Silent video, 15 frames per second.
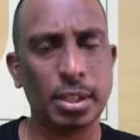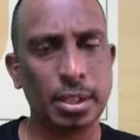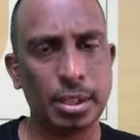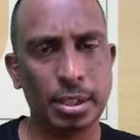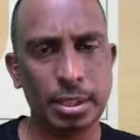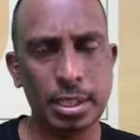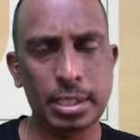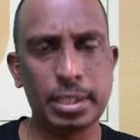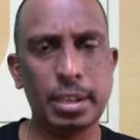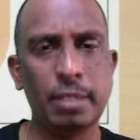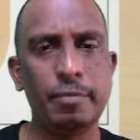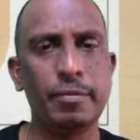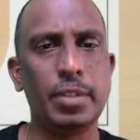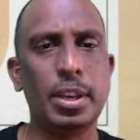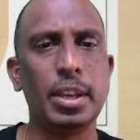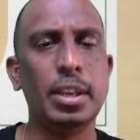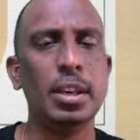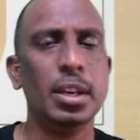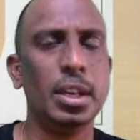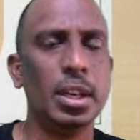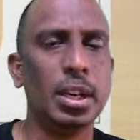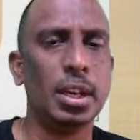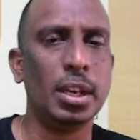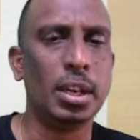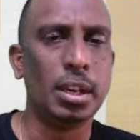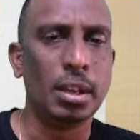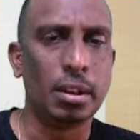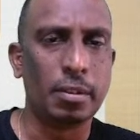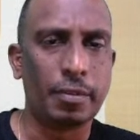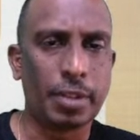In the same way,
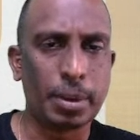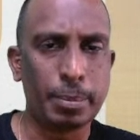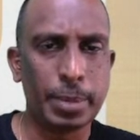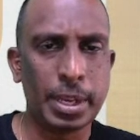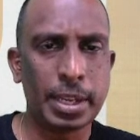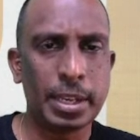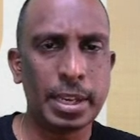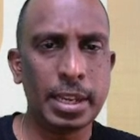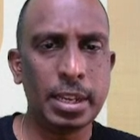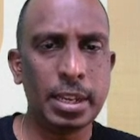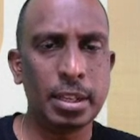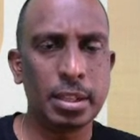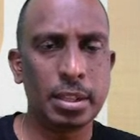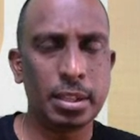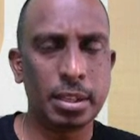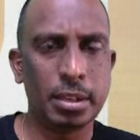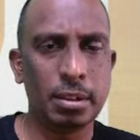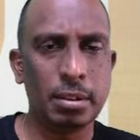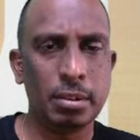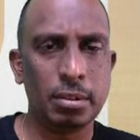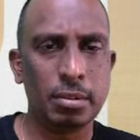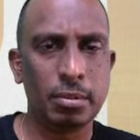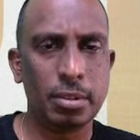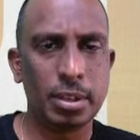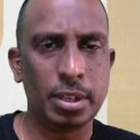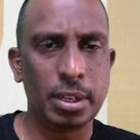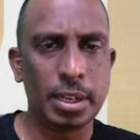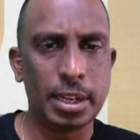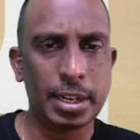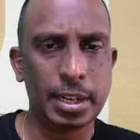for making the
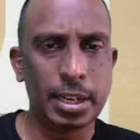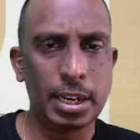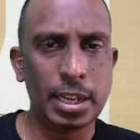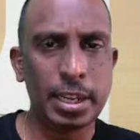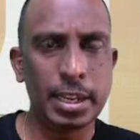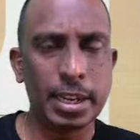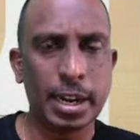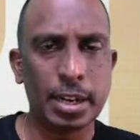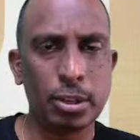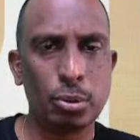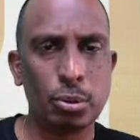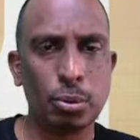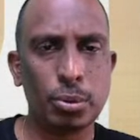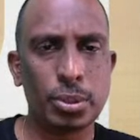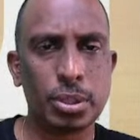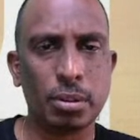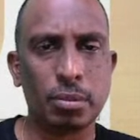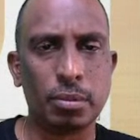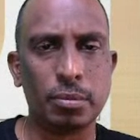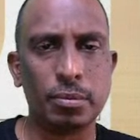idli and dosa,